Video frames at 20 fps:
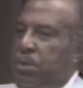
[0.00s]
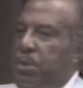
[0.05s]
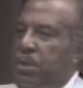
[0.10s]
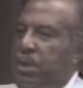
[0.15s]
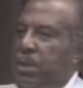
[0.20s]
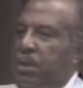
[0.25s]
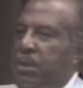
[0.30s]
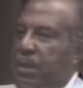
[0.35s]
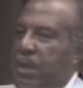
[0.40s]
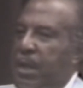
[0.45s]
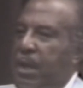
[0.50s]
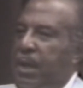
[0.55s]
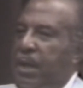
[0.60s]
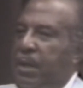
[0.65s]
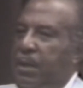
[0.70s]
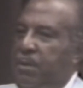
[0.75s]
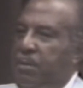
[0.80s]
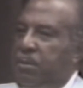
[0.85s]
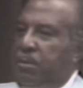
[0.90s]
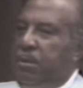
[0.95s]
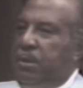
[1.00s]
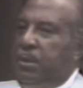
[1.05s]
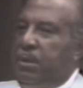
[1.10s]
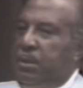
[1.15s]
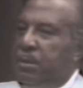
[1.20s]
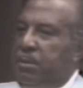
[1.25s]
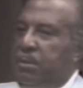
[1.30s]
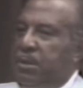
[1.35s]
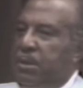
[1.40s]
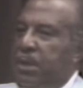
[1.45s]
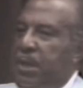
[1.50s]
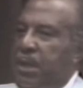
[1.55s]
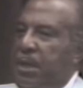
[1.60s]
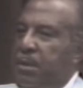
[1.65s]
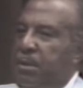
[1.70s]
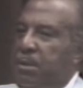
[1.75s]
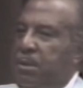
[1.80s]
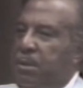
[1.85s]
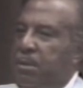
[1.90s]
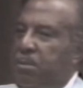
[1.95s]
he again
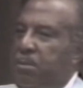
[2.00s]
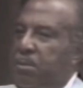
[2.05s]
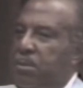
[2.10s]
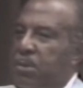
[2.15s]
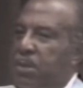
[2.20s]
state that